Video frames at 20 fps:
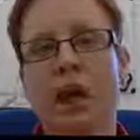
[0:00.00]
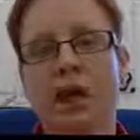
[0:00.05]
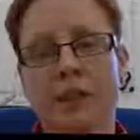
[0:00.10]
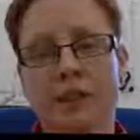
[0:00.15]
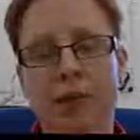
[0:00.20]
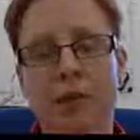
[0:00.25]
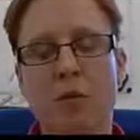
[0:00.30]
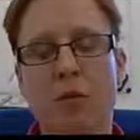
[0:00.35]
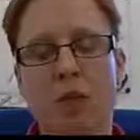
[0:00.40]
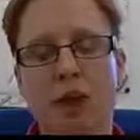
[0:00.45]

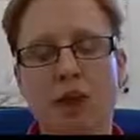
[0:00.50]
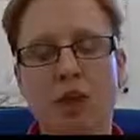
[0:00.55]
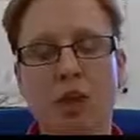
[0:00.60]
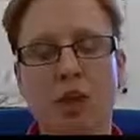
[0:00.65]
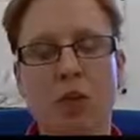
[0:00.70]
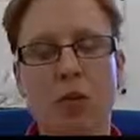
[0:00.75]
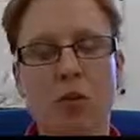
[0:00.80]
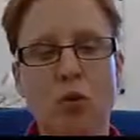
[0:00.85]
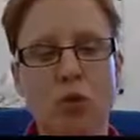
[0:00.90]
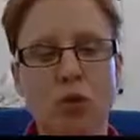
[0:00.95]
And that
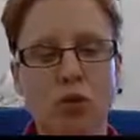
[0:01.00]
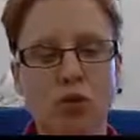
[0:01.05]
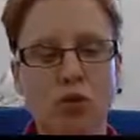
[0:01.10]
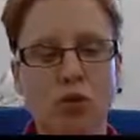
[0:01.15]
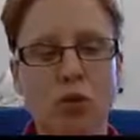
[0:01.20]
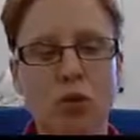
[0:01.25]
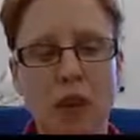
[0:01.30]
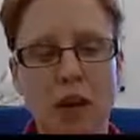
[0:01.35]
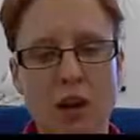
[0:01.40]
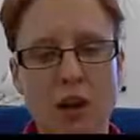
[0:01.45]
way you're
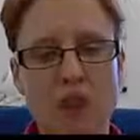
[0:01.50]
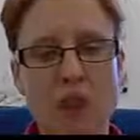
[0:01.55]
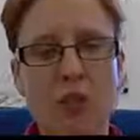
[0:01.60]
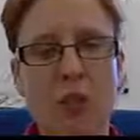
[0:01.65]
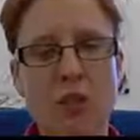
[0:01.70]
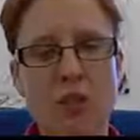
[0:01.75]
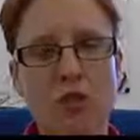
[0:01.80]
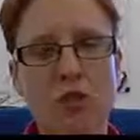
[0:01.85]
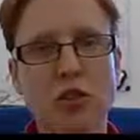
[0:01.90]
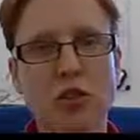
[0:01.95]
sure that
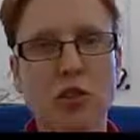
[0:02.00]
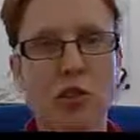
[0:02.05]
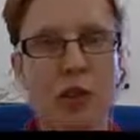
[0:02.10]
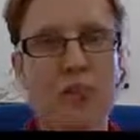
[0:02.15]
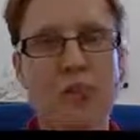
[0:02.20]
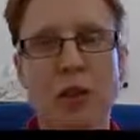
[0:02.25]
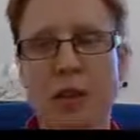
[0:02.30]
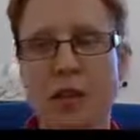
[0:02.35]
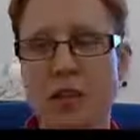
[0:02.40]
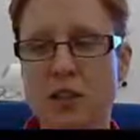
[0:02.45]
everybody's on the
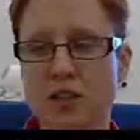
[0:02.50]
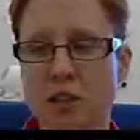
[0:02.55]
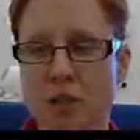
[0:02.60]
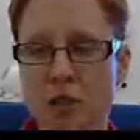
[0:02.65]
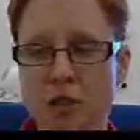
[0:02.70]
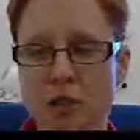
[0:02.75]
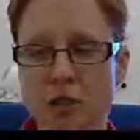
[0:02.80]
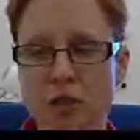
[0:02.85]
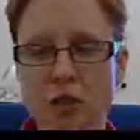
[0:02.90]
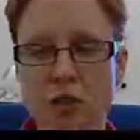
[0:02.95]
same page
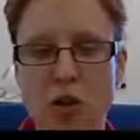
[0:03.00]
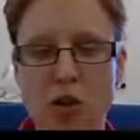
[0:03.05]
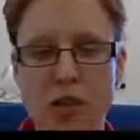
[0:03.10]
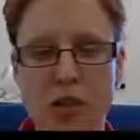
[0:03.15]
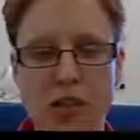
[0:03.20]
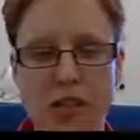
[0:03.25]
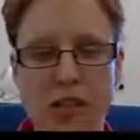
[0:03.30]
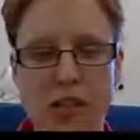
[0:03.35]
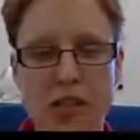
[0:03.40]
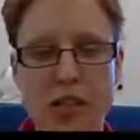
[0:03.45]
and you
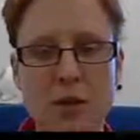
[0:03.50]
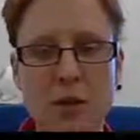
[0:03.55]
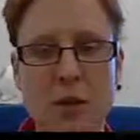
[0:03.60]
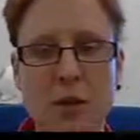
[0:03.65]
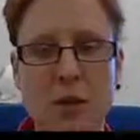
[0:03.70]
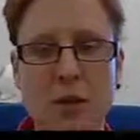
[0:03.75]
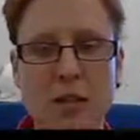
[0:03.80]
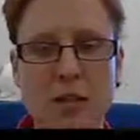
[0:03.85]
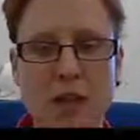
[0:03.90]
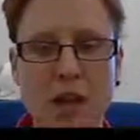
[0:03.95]
don't actually
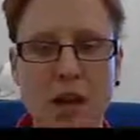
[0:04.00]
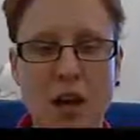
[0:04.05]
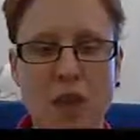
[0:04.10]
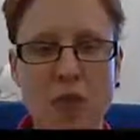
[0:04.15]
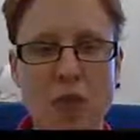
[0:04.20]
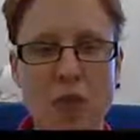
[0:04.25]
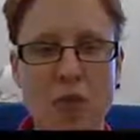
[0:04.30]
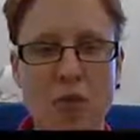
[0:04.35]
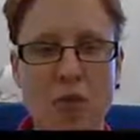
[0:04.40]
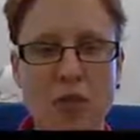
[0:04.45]
waste
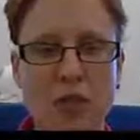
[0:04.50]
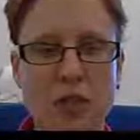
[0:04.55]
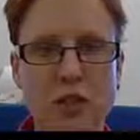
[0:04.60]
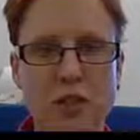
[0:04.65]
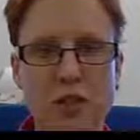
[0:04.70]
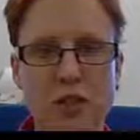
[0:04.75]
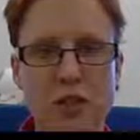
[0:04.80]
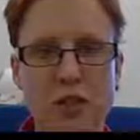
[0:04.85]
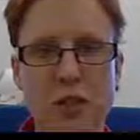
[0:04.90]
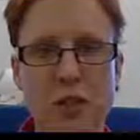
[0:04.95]
time in your
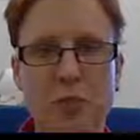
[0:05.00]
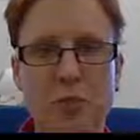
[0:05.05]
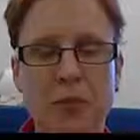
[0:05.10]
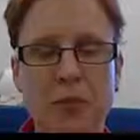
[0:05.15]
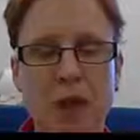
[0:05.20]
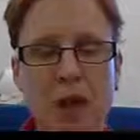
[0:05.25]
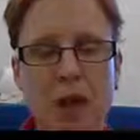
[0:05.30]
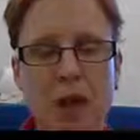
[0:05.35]
research.